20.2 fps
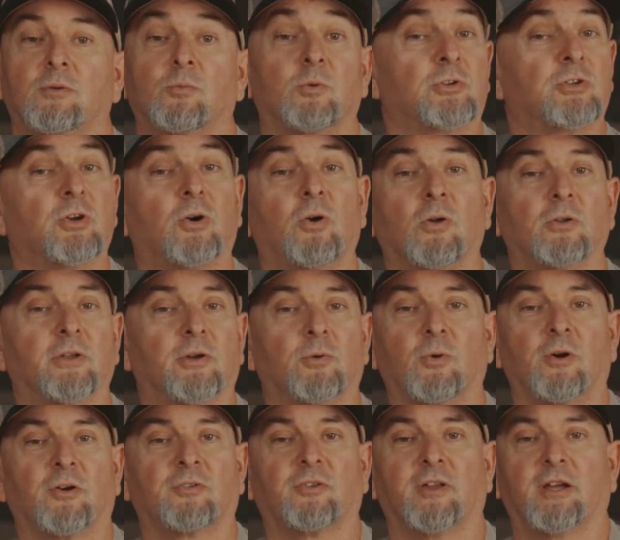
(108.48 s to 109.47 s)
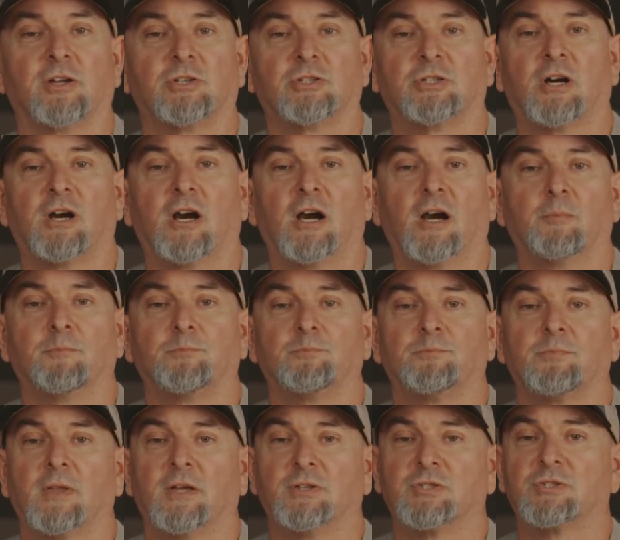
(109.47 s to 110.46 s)
We're told it works like a charm,
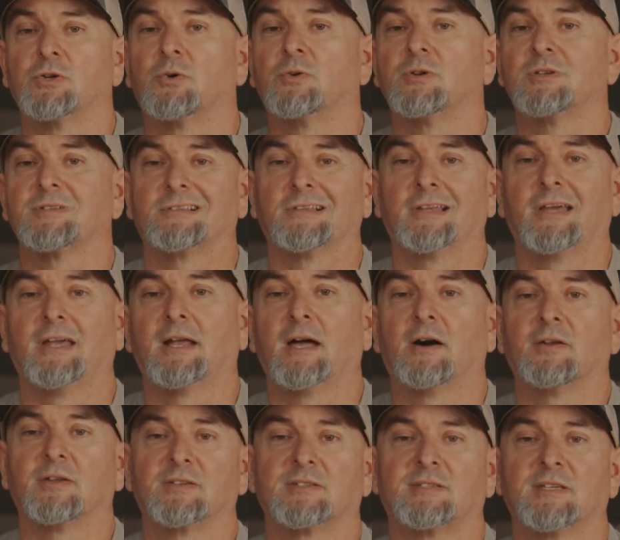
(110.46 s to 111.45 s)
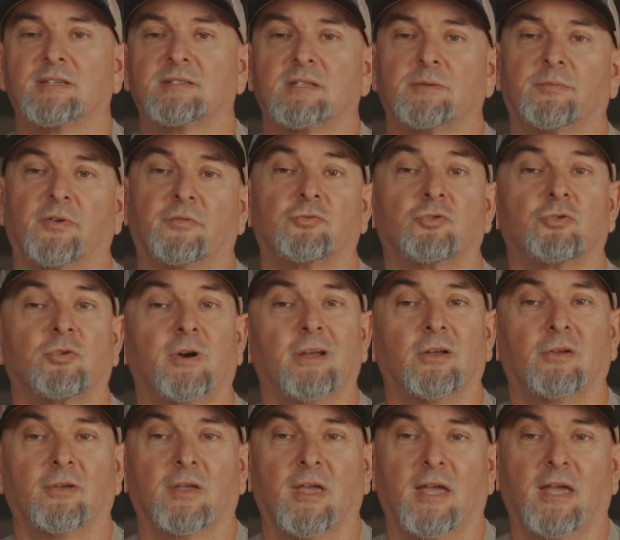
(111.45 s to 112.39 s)
and so does laying out a system of trail